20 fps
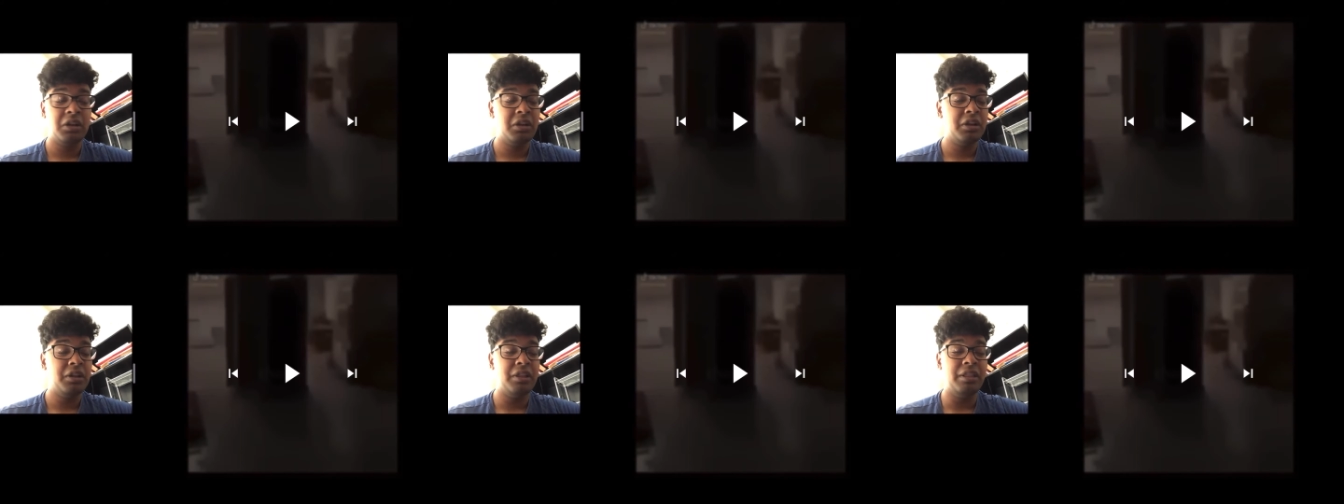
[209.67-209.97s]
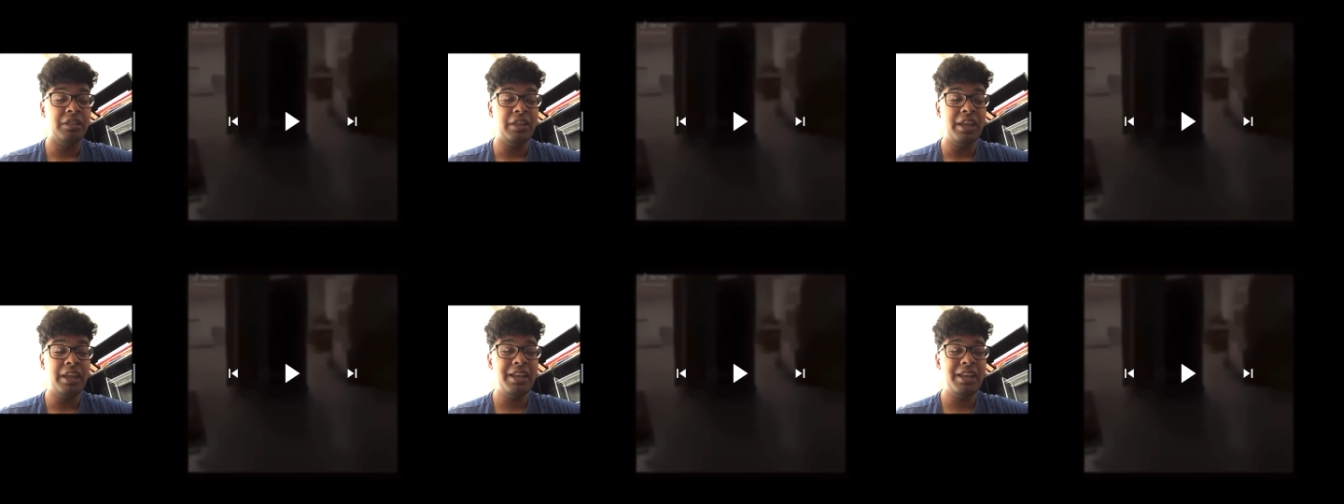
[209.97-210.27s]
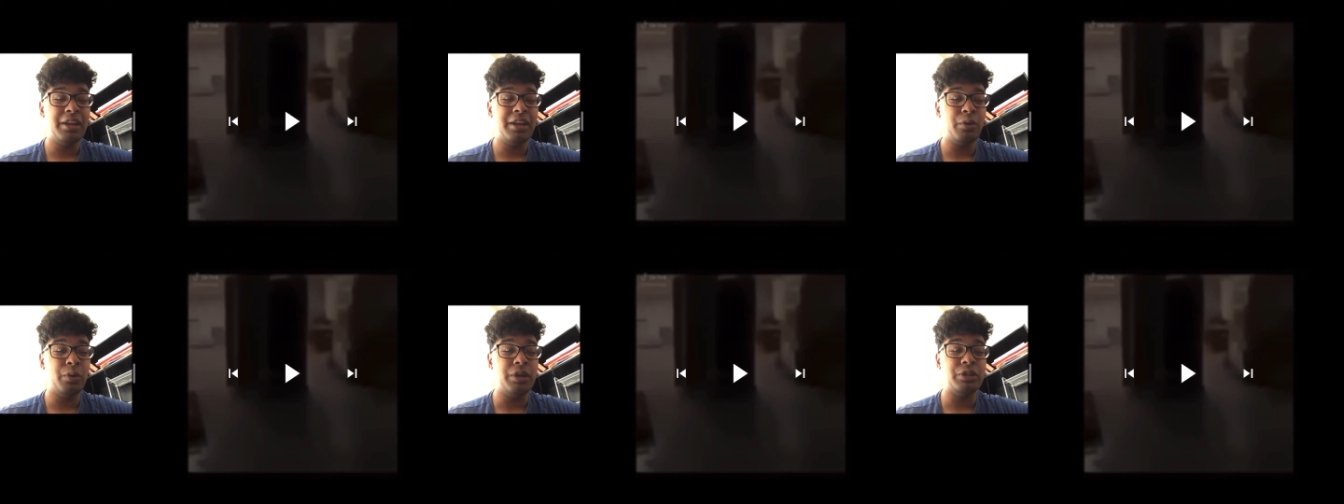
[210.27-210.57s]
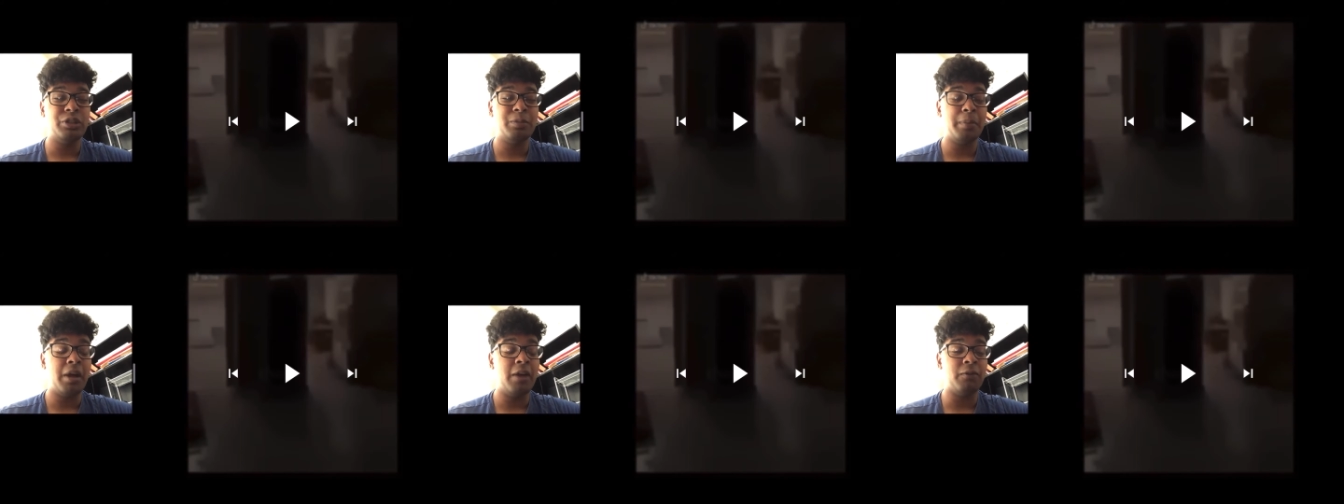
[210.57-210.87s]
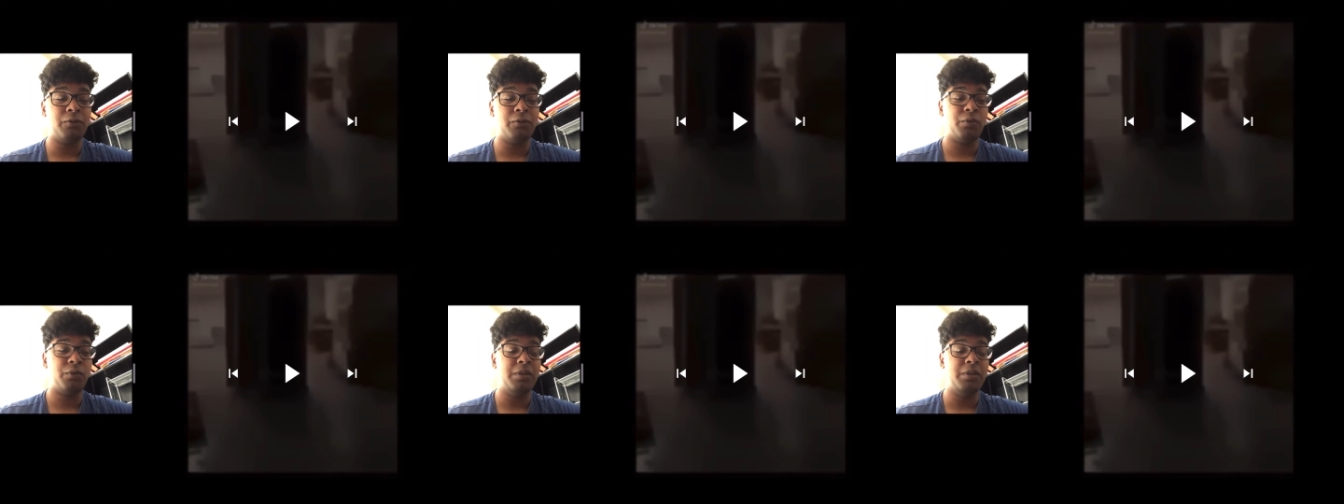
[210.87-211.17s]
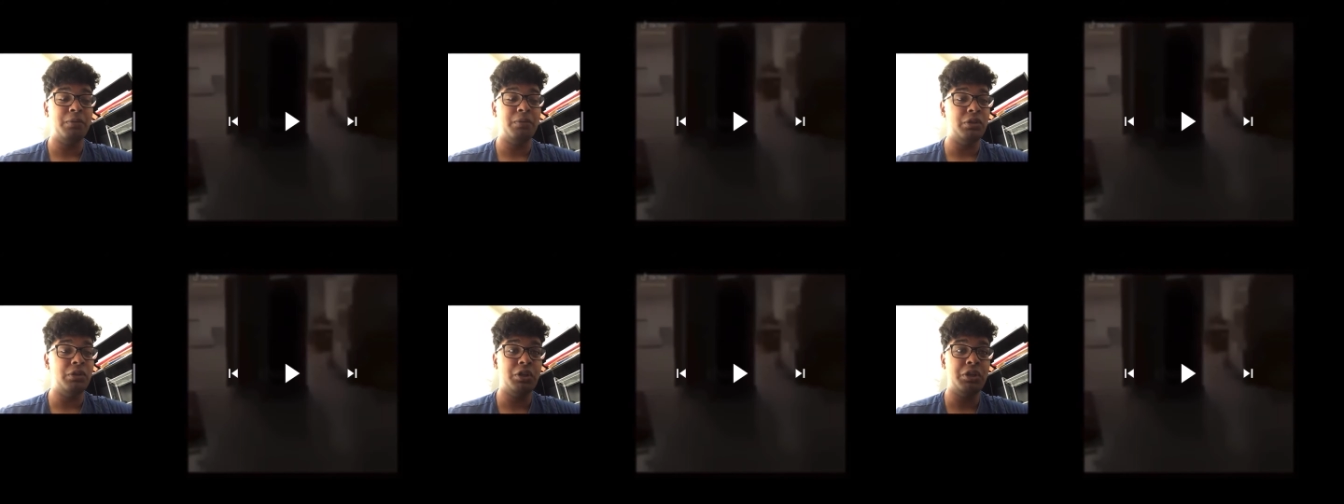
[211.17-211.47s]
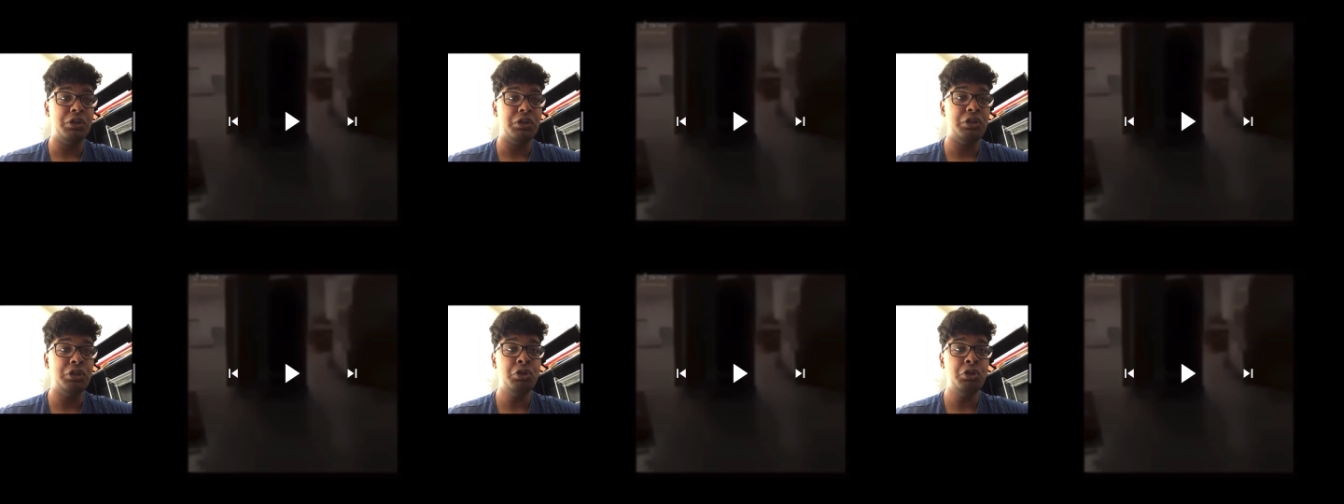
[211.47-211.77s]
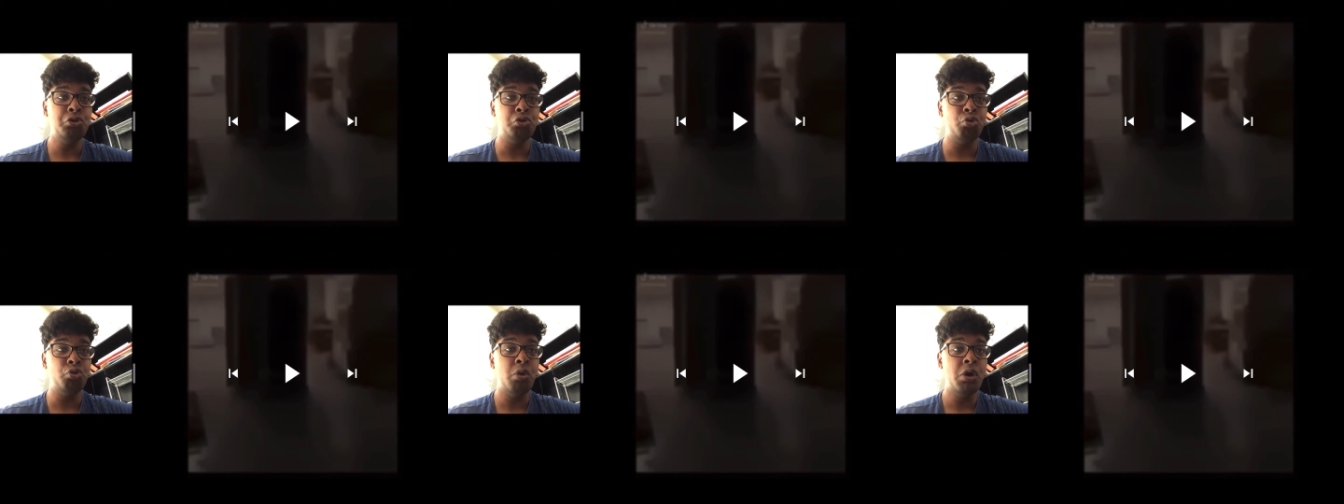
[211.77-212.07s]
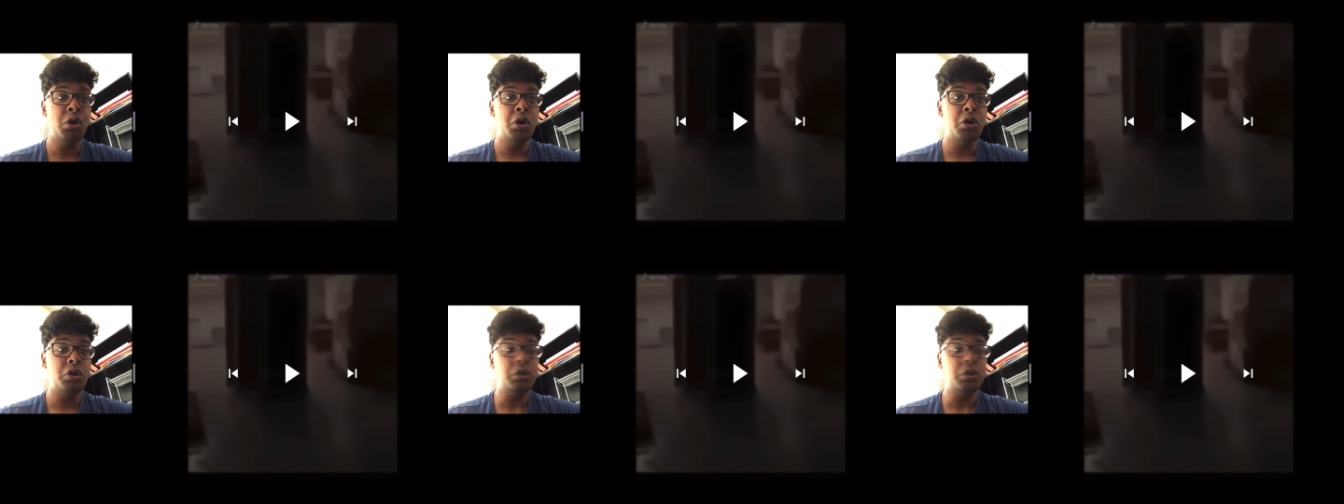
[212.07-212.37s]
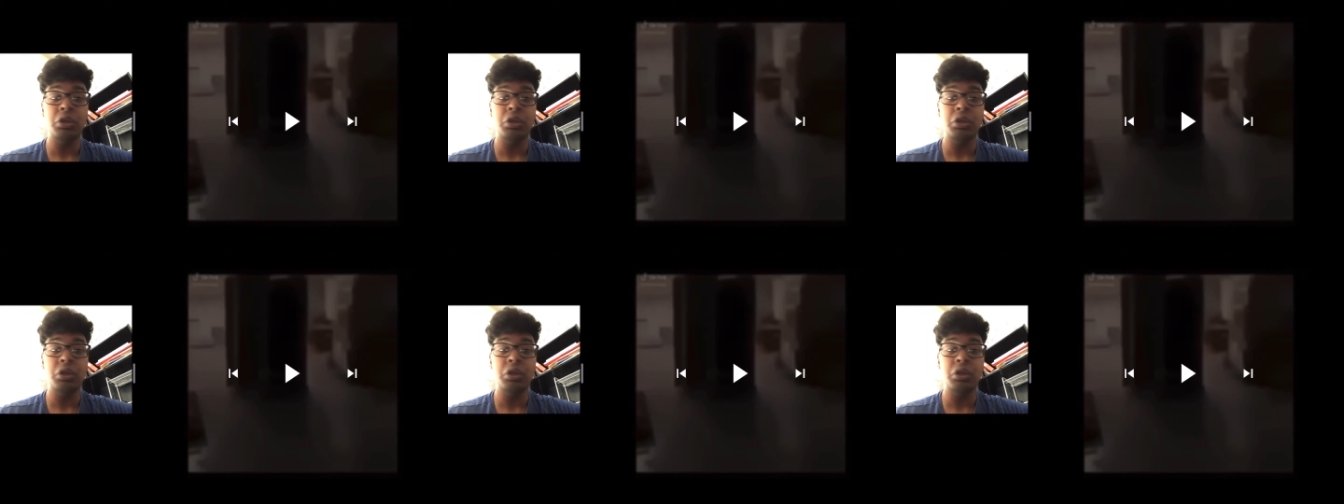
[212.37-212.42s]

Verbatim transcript: they get away spot free, but you,